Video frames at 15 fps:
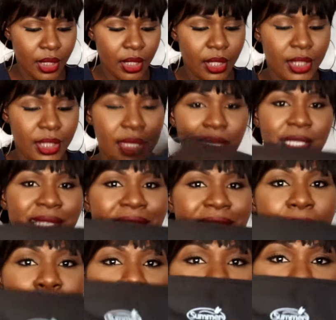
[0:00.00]
It says
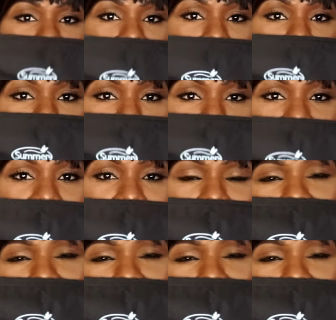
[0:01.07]
Summer on it. I'm not sure if that,